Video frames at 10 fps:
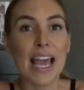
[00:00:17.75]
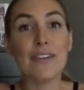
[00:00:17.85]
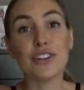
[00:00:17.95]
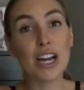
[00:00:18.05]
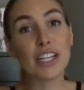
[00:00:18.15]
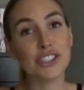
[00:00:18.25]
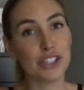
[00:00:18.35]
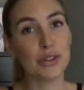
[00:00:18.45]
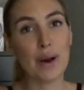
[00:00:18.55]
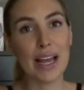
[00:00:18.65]
If you're not
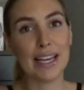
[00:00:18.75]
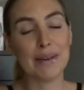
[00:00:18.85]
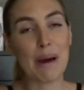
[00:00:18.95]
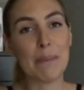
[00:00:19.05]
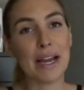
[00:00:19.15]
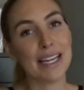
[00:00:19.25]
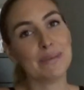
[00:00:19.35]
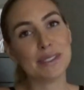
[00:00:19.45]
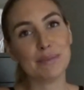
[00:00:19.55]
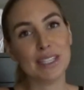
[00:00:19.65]
sure who I am, my
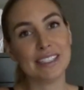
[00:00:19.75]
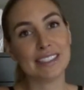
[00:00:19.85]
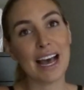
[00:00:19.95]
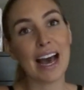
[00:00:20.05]
name is Melissa.